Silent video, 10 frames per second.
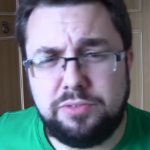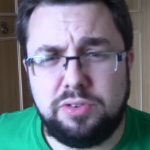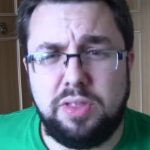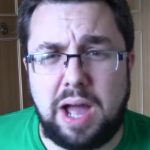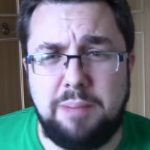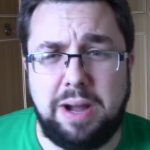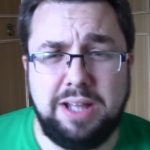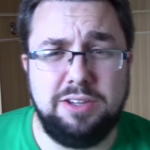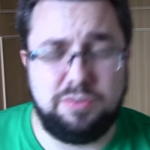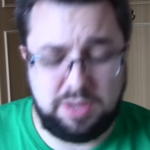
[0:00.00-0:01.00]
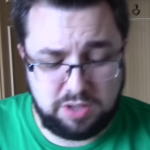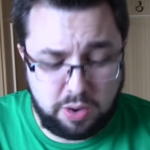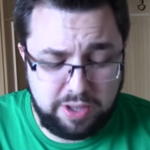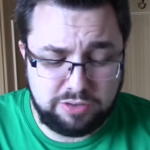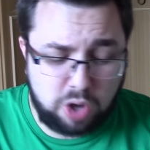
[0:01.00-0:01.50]
that bad. It
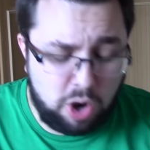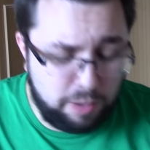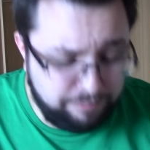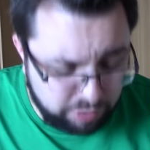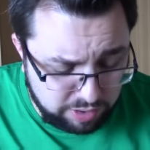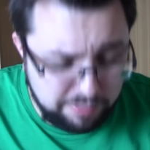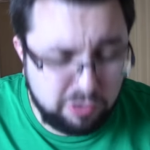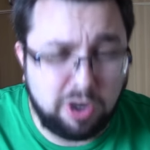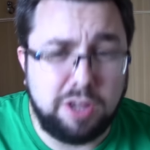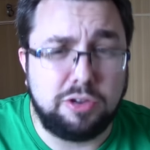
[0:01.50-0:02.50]
is hot. Don't get me wrong, it is